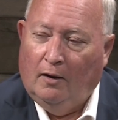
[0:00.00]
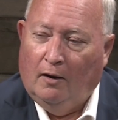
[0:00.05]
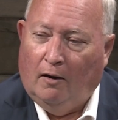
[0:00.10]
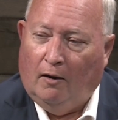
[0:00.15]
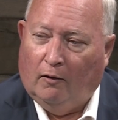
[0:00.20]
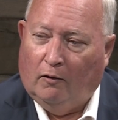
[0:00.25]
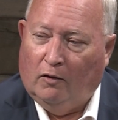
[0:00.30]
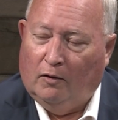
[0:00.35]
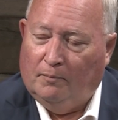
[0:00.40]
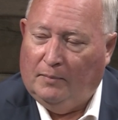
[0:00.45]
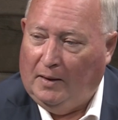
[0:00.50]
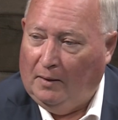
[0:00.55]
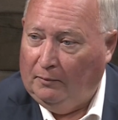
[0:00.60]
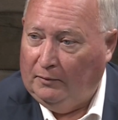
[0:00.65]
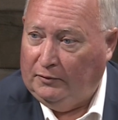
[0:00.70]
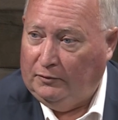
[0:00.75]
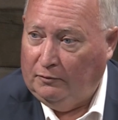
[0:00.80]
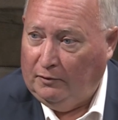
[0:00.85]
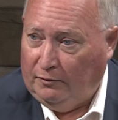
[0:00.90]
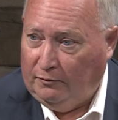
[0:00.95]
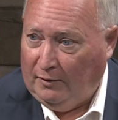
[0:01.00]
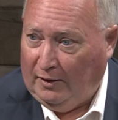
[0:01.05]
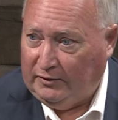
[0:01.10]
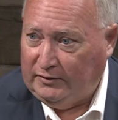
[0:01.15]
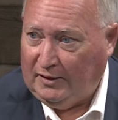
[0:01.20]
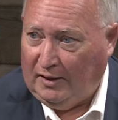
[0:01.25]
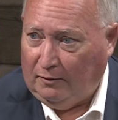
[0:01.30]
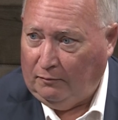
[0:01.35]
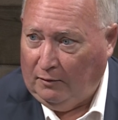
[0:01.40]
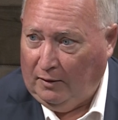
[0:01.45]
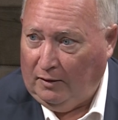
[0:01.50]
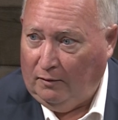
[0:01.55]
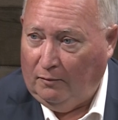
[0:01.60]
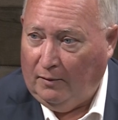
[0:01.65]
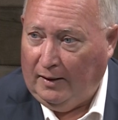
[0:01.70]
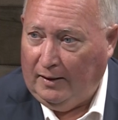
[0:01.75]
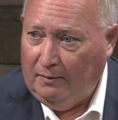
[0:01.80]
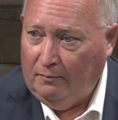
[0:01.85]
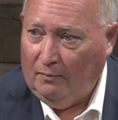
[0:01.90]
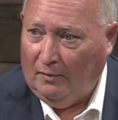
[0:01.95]
are going to be able to address that right
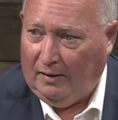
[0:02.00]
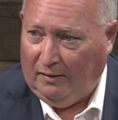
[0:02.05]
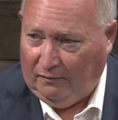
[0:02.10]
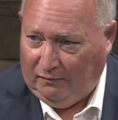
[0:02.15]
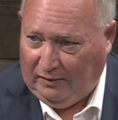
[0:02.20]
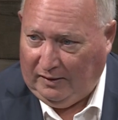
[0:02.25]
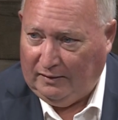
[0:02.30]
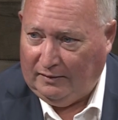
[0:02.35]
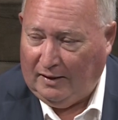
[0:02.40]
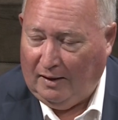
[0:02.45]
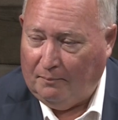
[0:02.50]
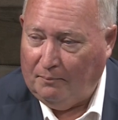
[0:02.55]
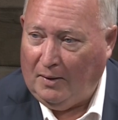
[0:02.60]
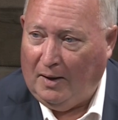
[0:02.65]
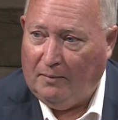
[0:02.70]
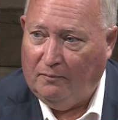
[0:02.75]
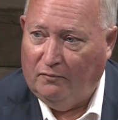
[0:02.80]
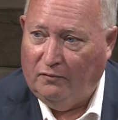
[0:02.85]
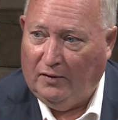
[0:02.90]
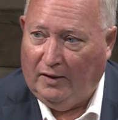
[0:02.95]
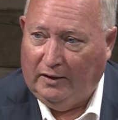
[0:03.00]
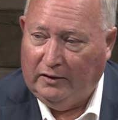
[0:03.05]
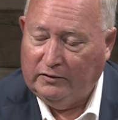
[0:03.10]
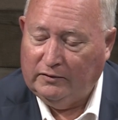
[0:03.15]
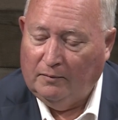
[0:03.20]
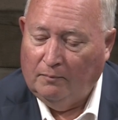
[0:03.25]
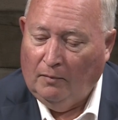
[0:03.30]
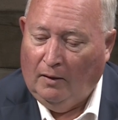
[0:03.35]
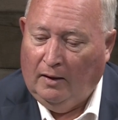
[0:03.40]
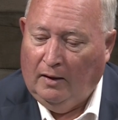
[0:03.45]
away and get that pipe fixed.